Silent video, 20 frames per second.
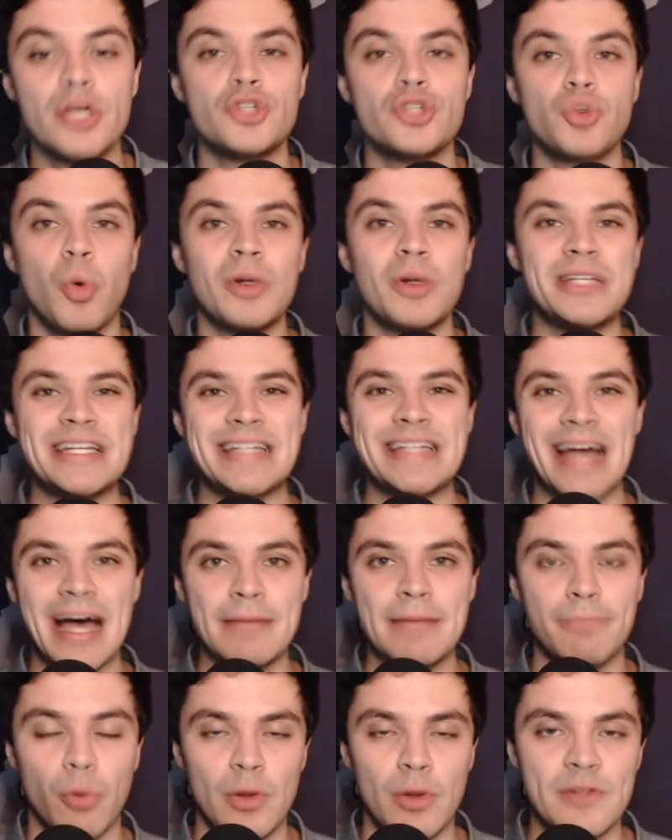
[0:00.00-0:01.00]

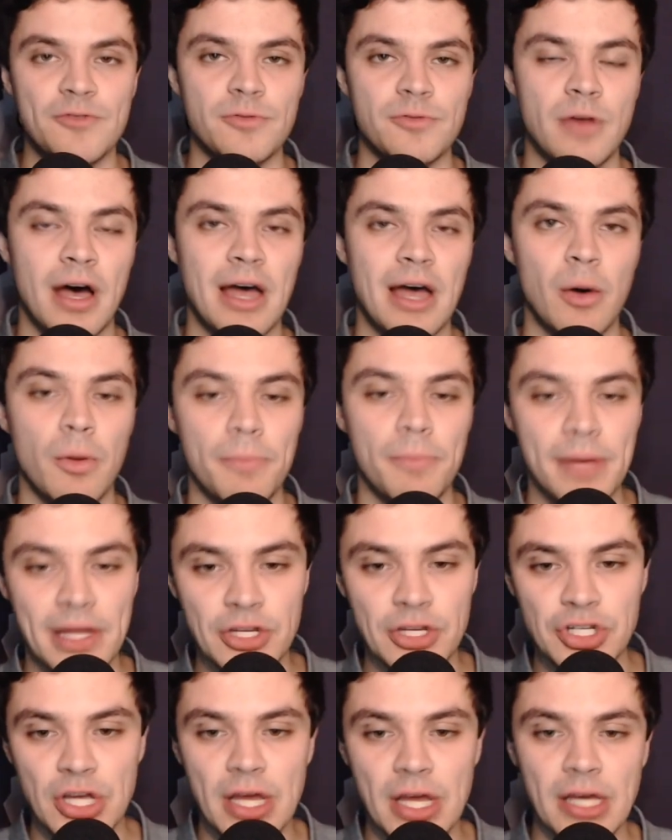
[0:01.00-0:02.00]
29 points from the Iowa
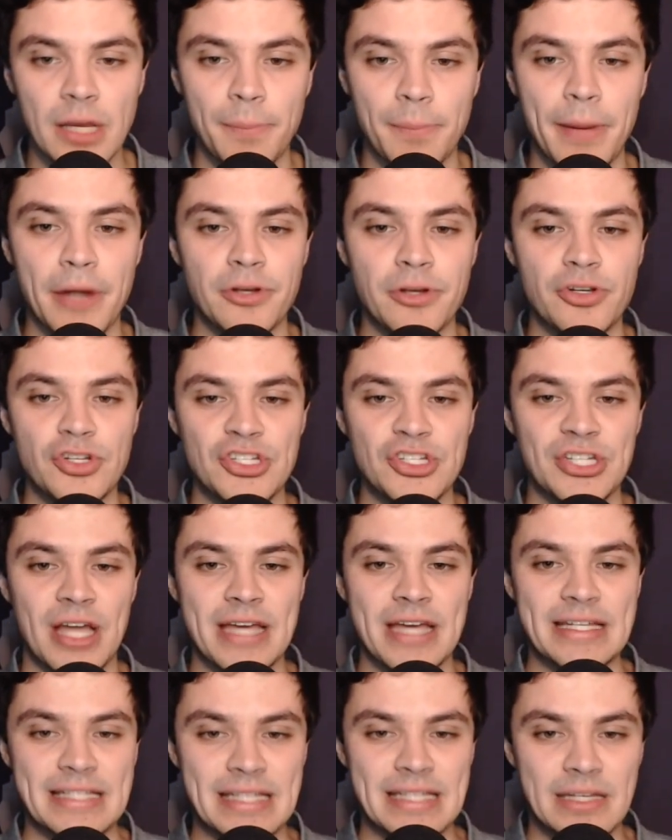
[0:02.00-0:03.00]
bench compared to just
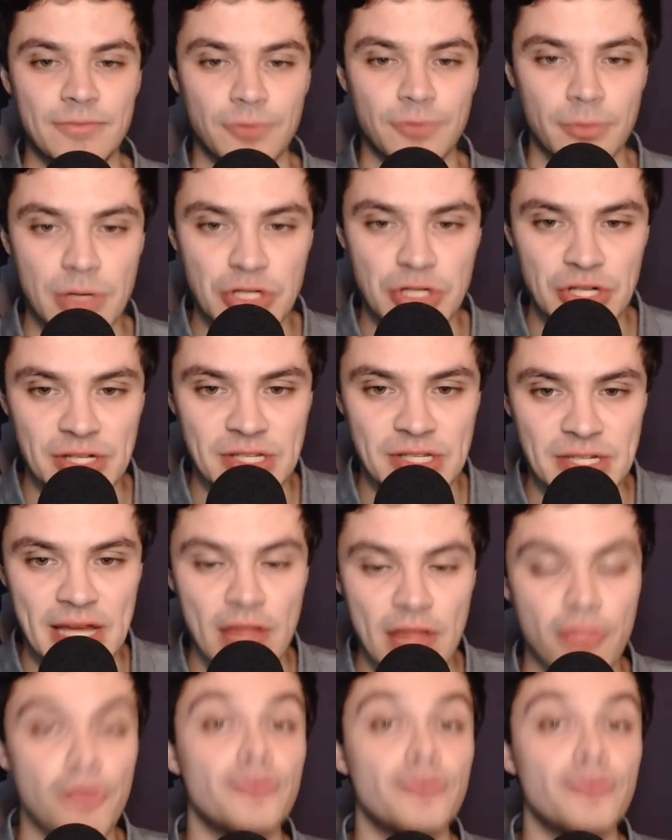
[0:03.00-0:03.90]
19 for Michigan State.